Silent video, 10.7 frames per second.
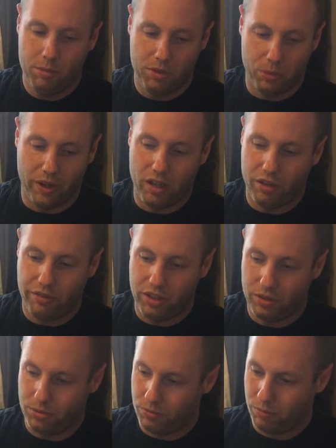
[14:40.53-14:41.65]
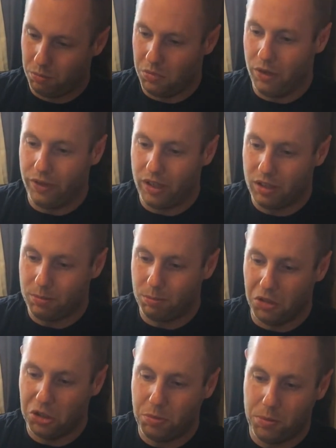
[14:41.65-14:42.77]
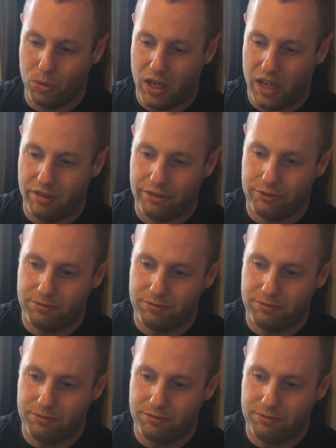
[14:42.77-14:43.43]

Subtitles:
The way I fish my rig is most people have